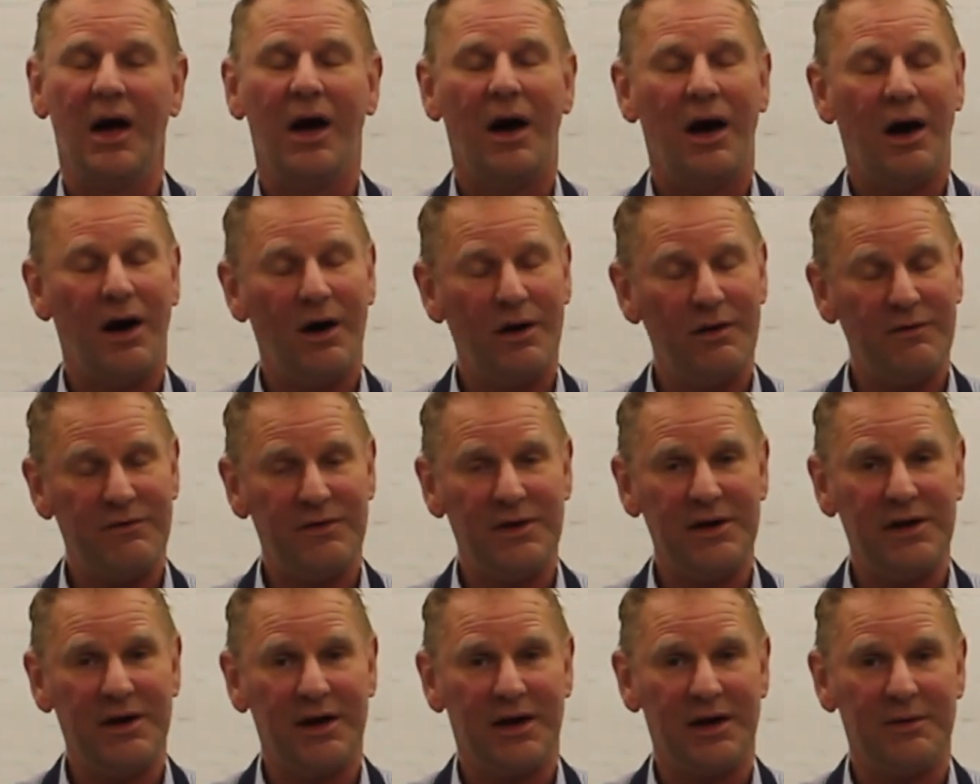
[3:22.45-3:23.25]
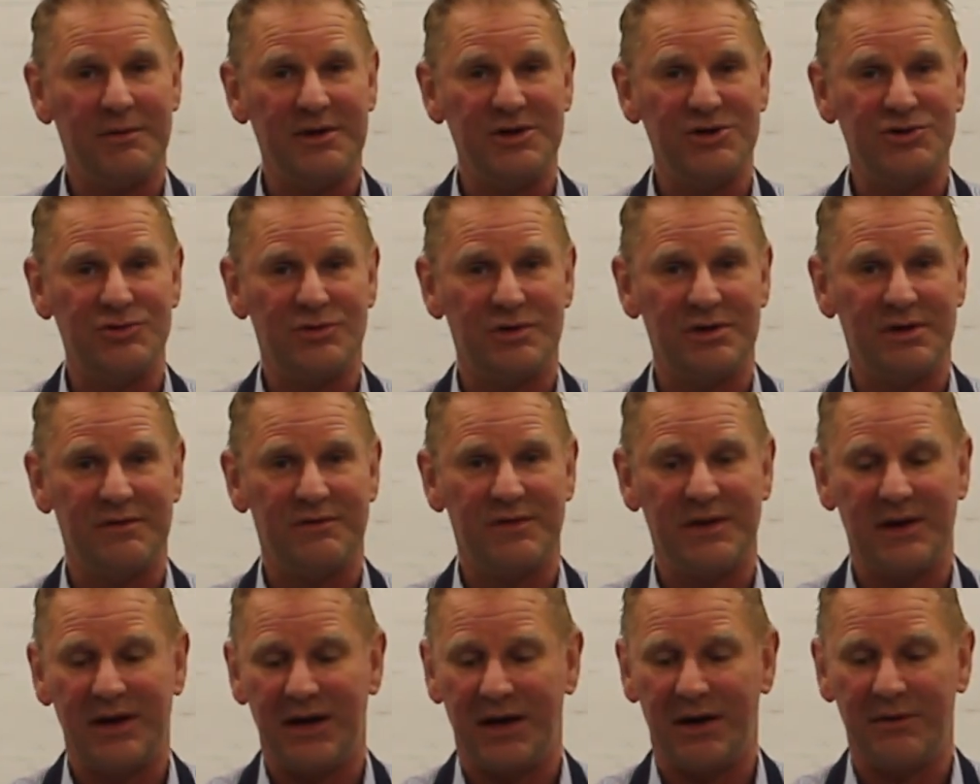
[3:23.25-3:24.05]
Hopefully you're going to enjoy the
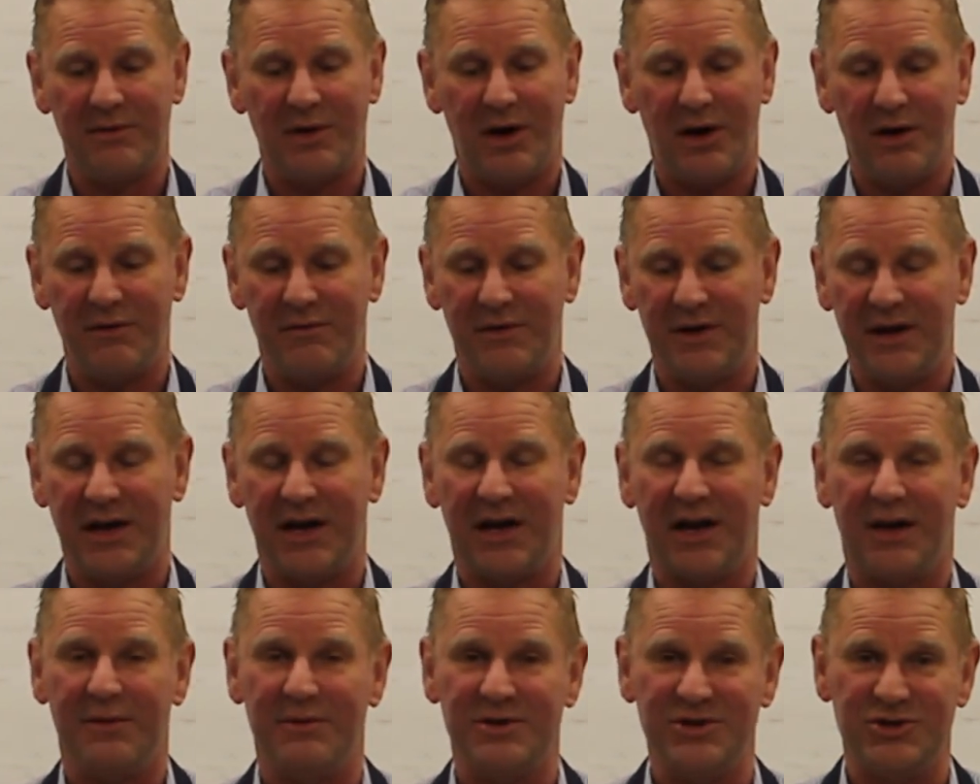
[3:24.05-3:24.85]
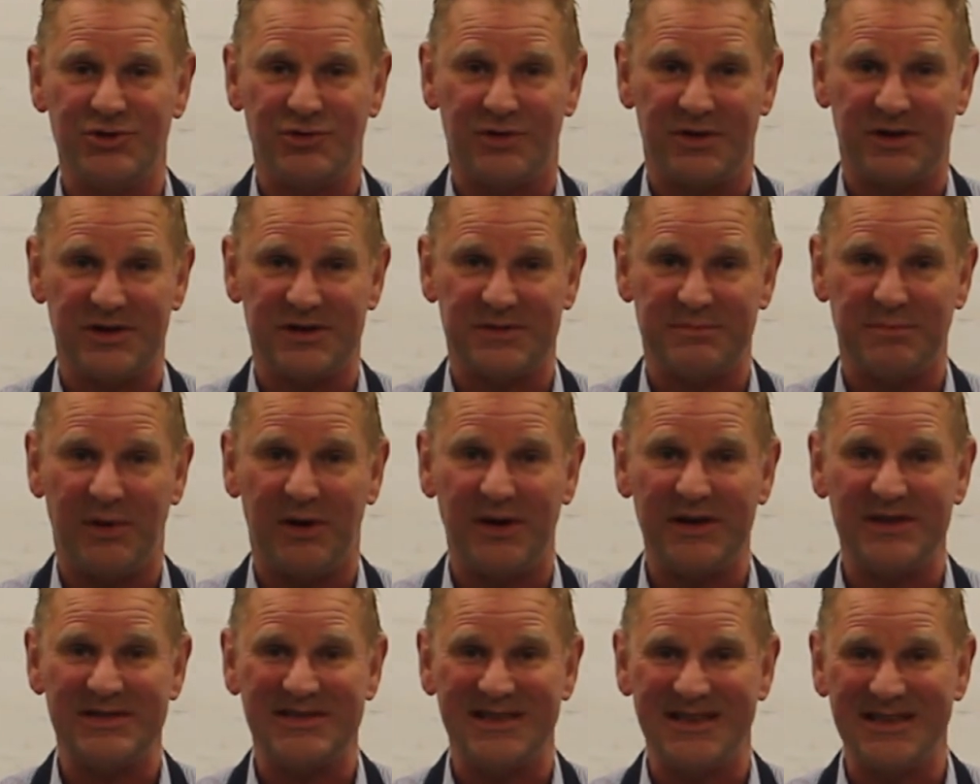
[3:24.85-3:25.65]
video. Hopefully you're going to enjoy the
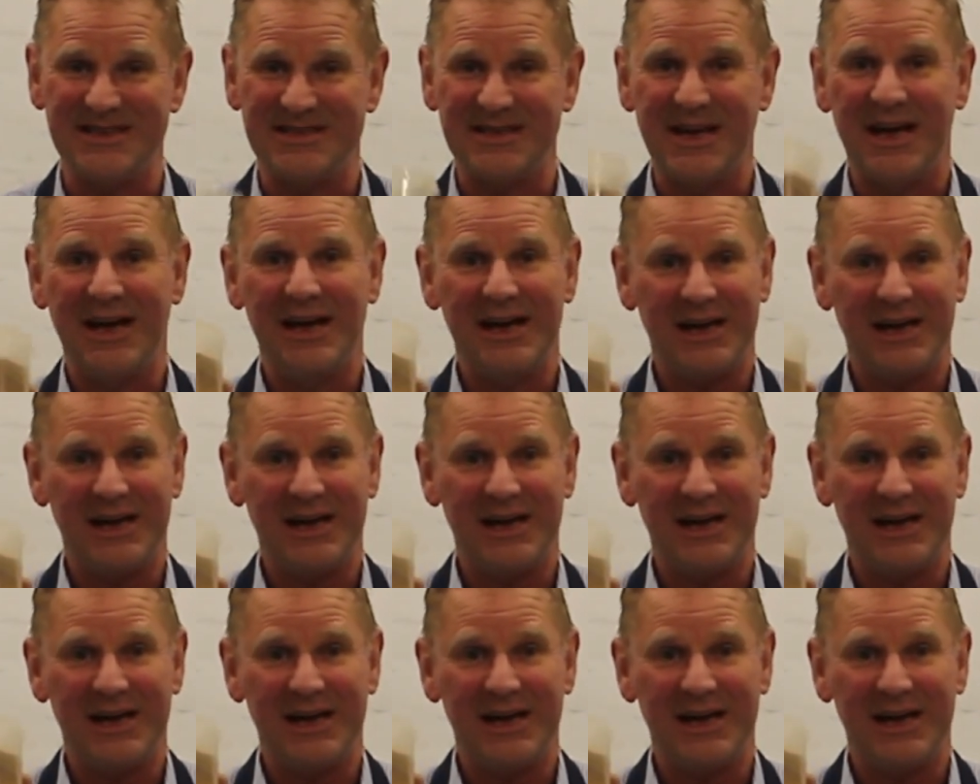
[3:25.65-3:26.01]
spices.